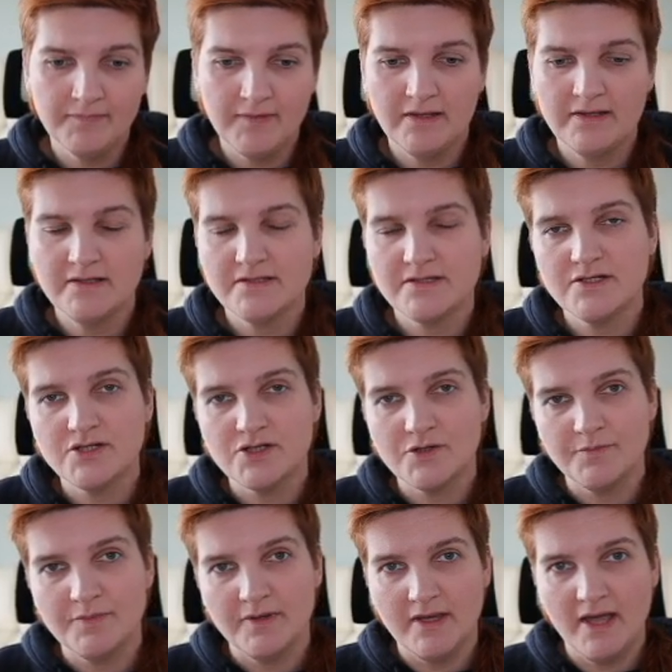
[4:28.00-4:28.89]

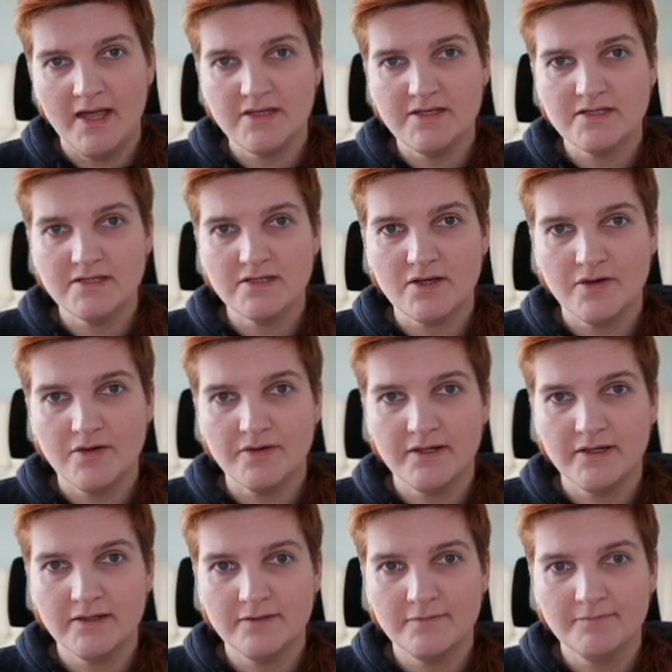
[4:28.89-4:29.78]
Syntropy Agent on
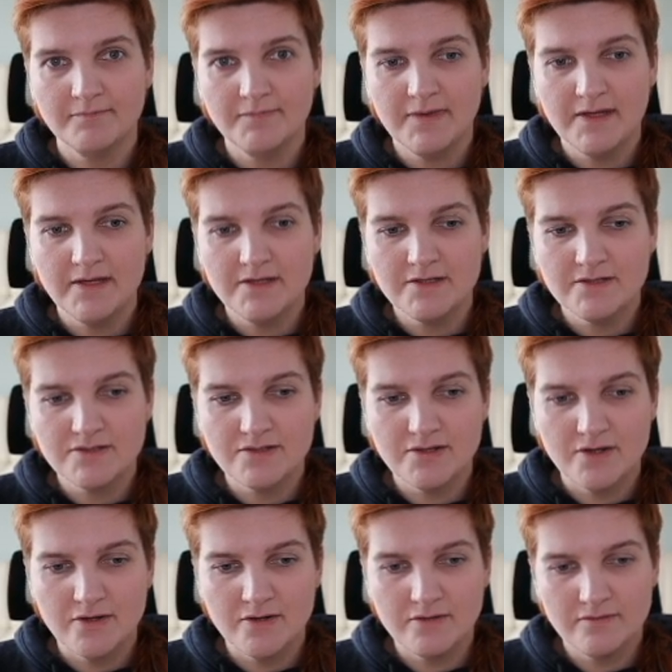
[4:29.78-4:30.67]
it.
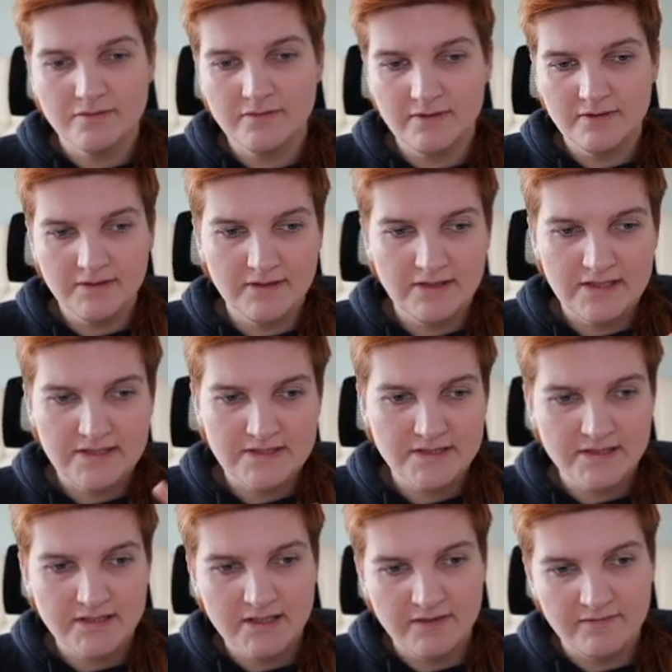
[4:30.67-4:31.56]
So
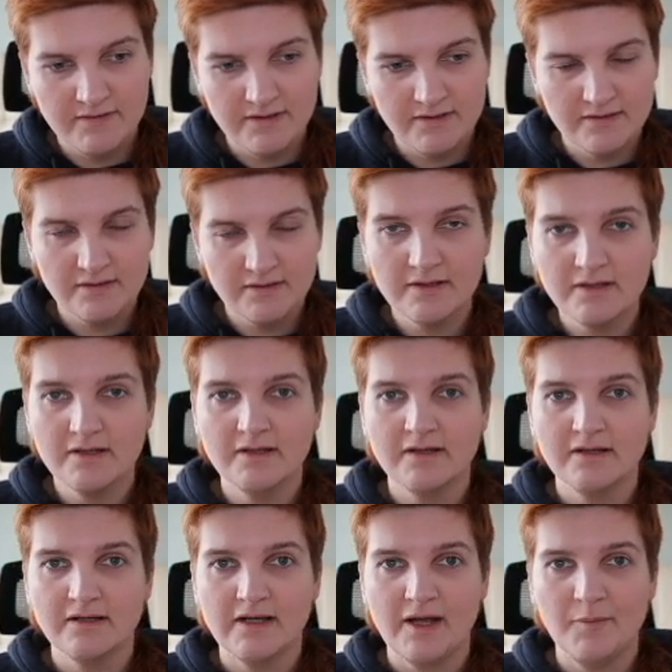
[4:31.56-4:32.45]
let's give it
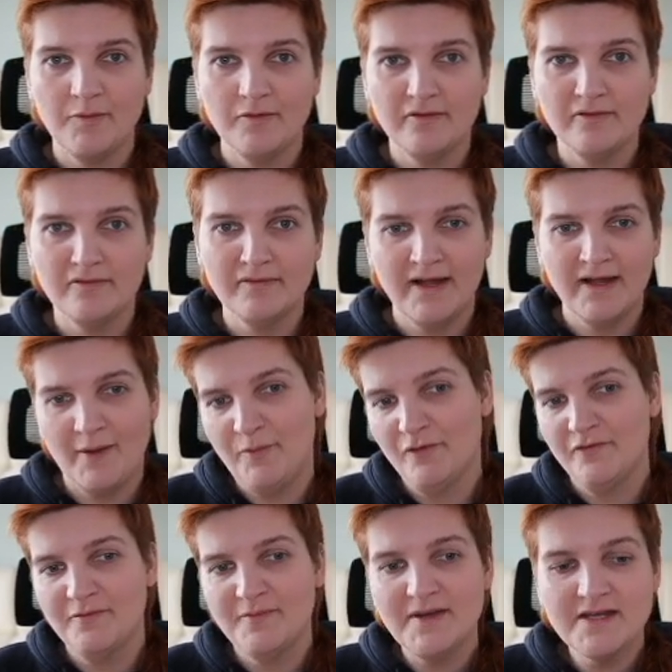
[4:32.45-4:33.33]
a
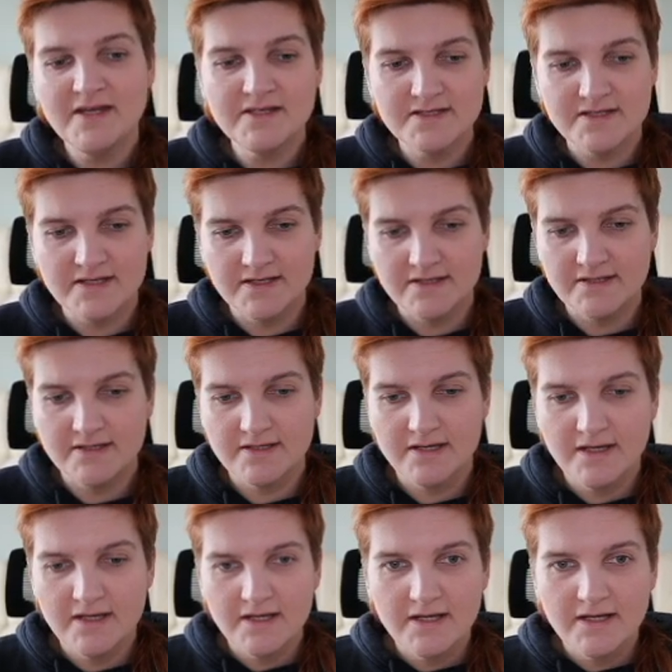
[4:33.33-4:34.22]
couple of minutes and
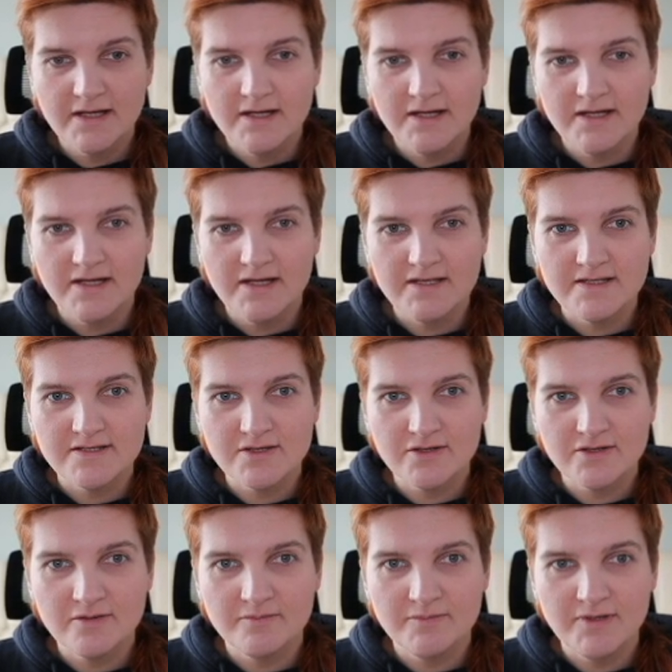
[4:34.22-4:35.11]
it's
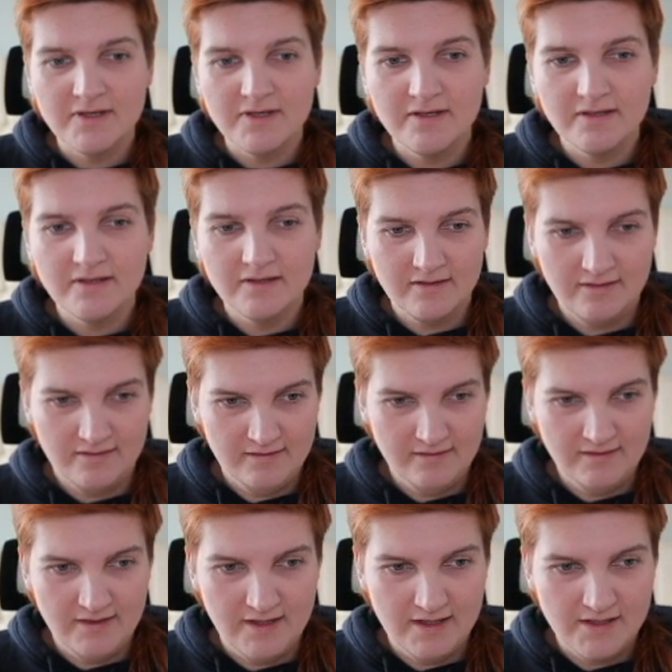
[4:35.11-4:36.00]
gonna be
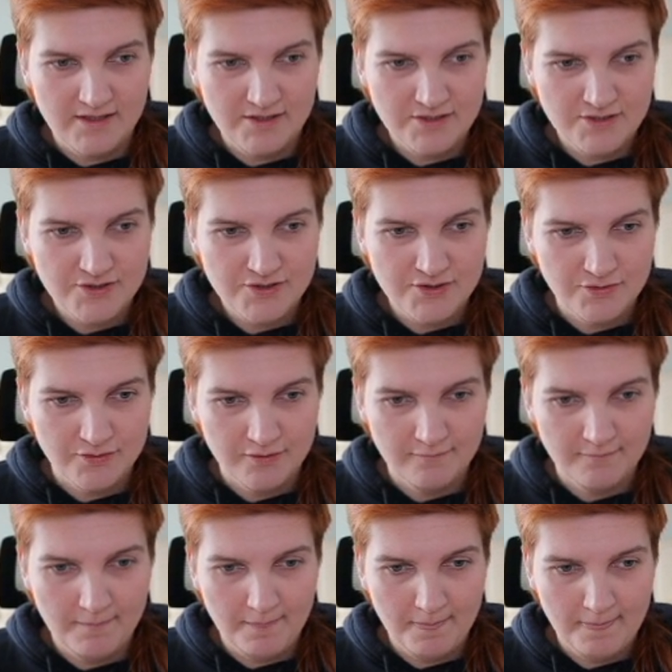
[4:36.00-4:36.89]
there soon.
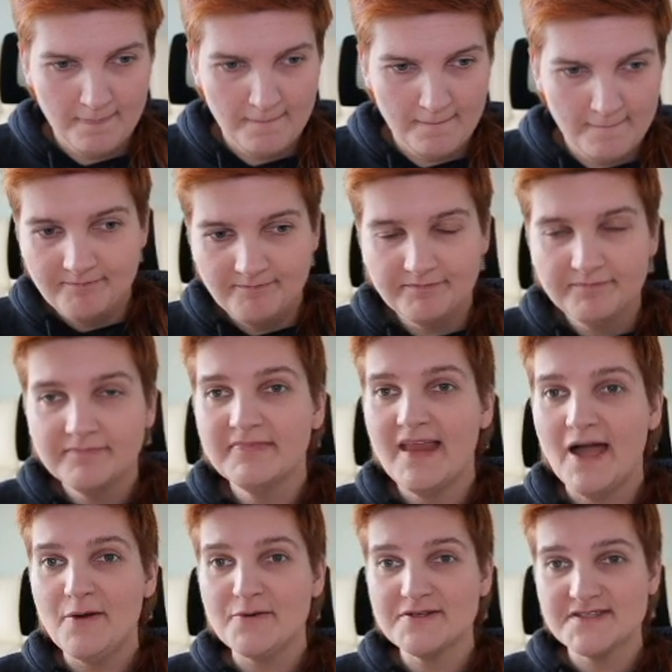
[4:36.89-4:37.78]

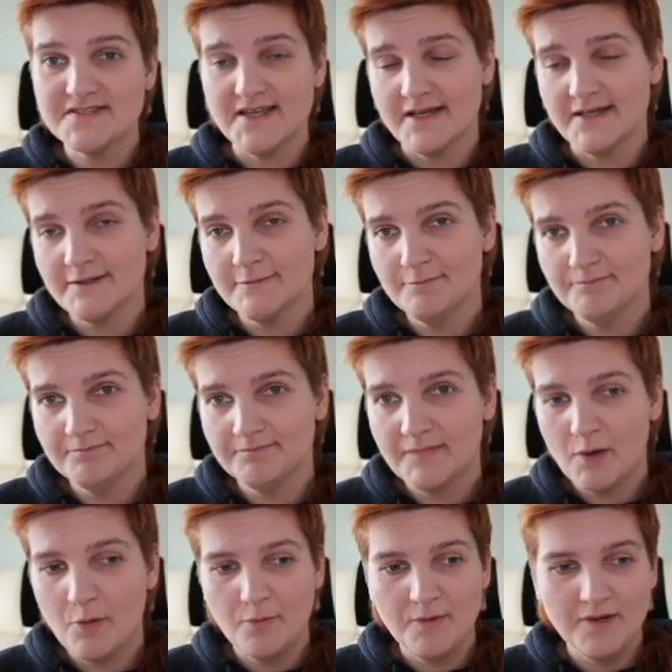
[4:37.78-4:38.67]
Now it's done.
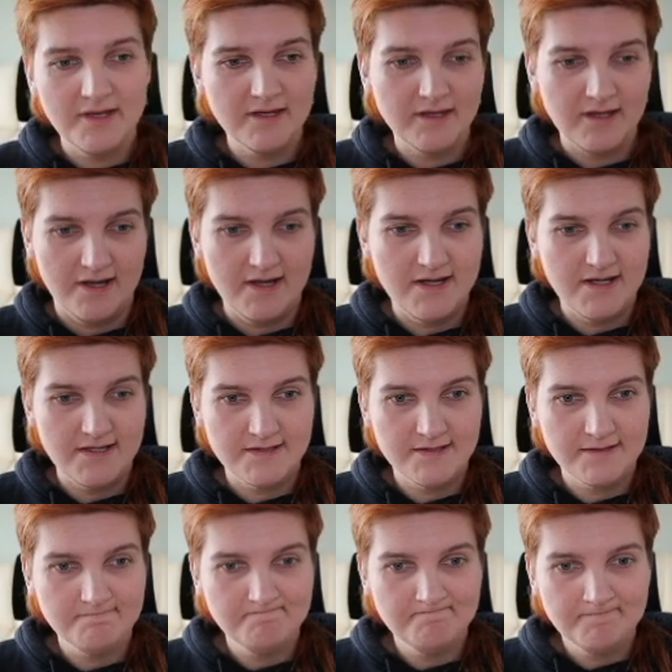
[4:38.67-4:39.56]
We
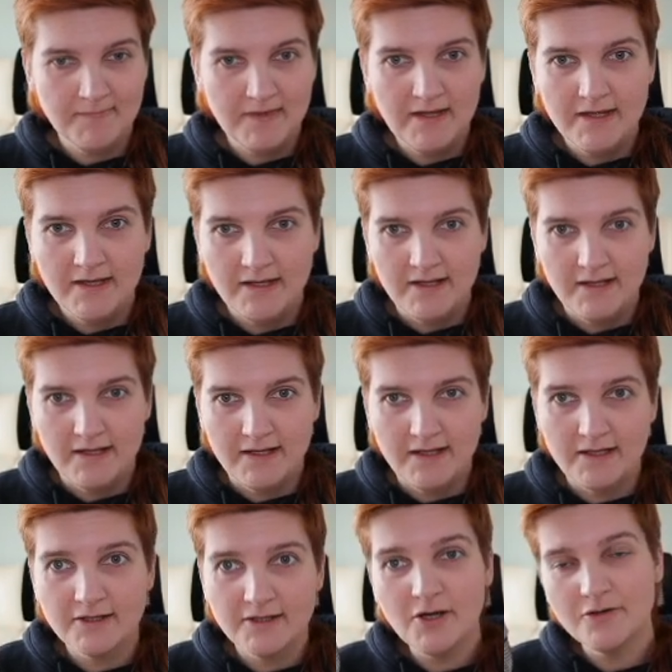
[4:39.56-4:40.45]
can
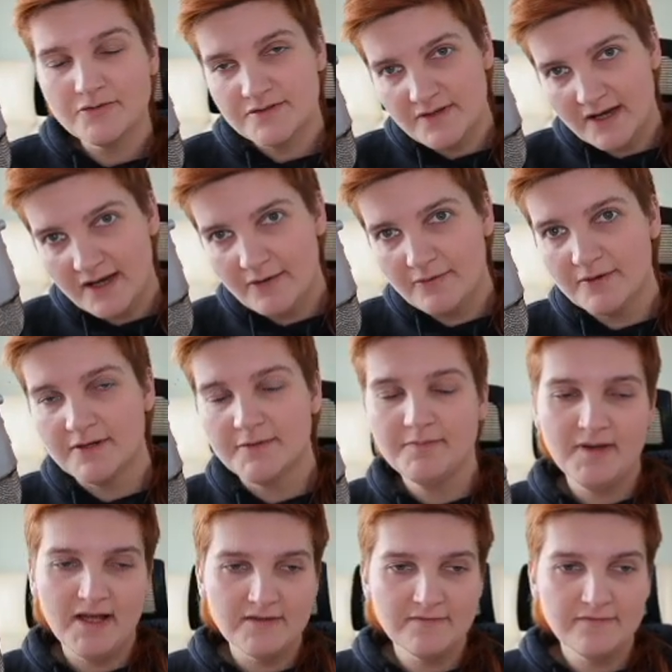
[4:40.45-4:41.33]
go to our
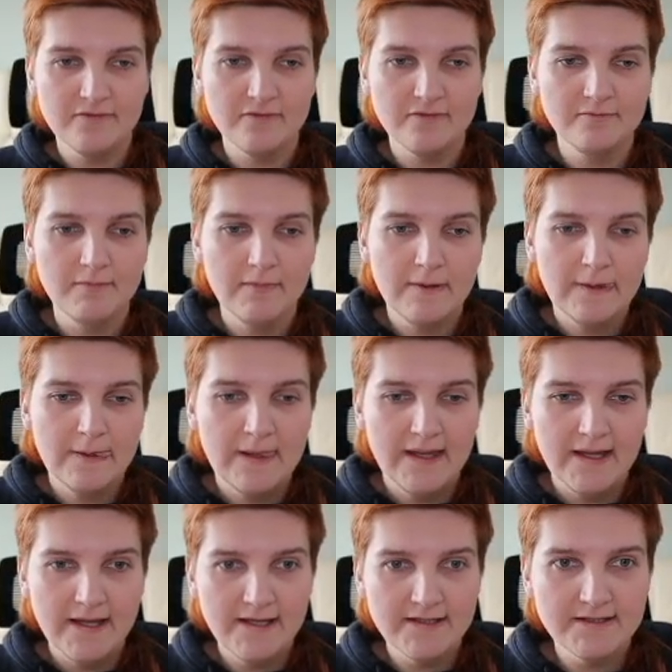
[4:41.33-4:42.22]
platform
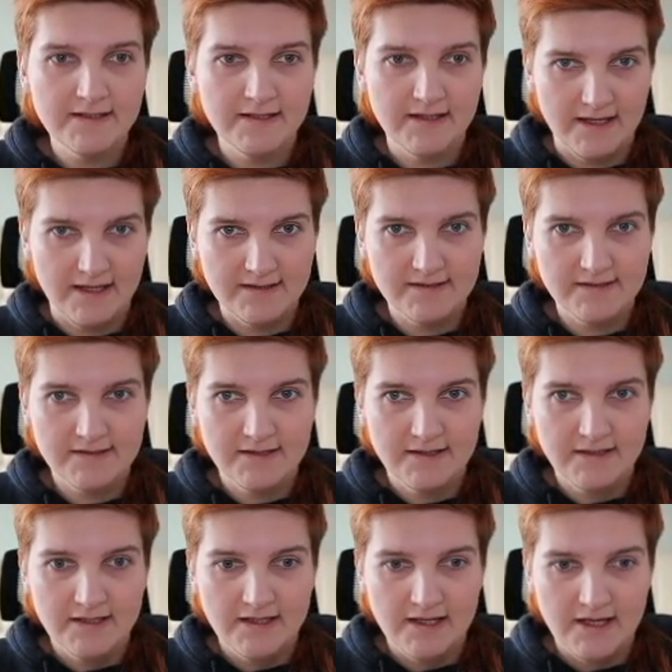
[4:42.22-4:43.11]
and get
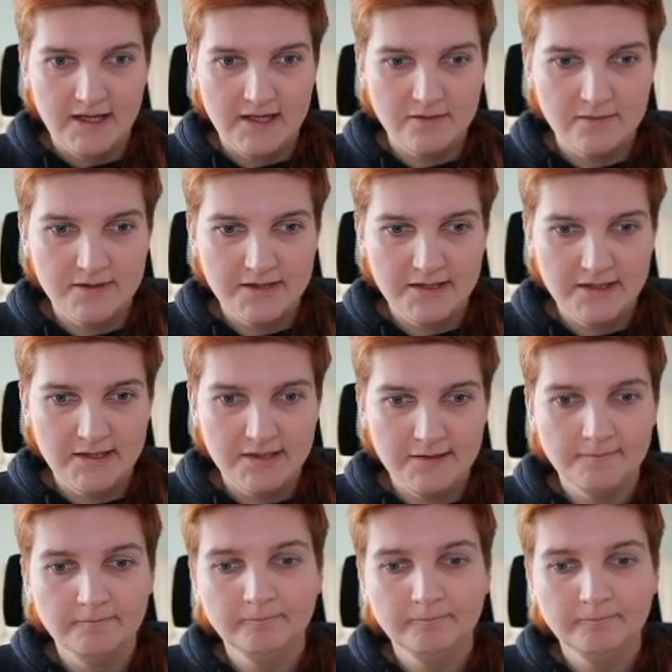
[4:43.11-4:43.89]
our